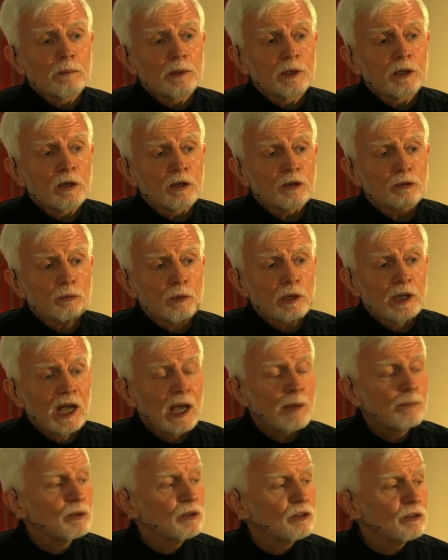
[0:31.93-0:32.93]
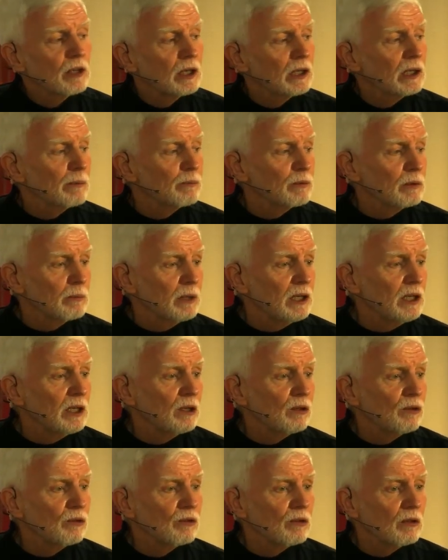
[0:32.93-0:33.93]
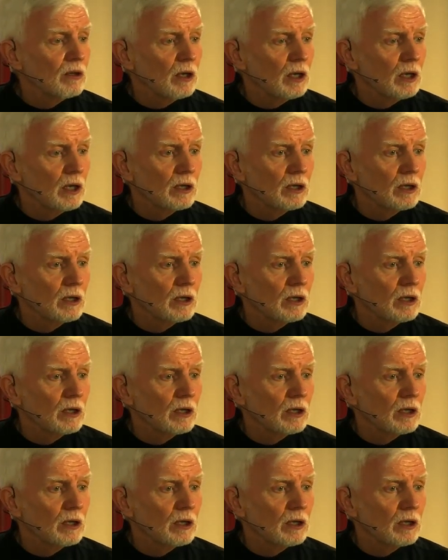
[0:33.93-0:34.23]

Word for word: Because what happens, I come to meetings